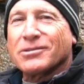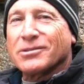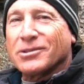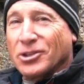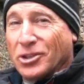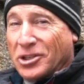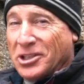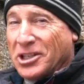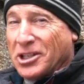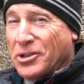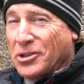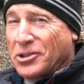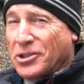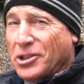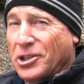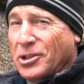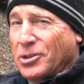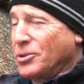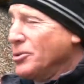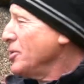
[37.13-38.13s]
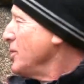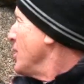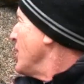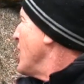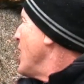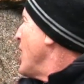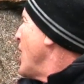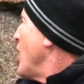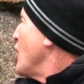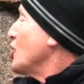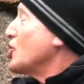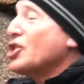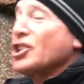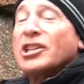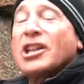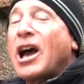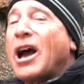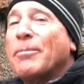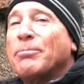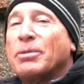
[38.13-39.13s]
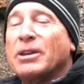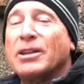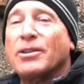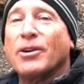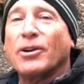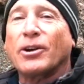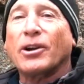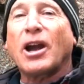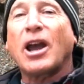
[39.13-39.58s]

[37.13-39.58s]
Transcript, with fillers: you can see those too, should not be there.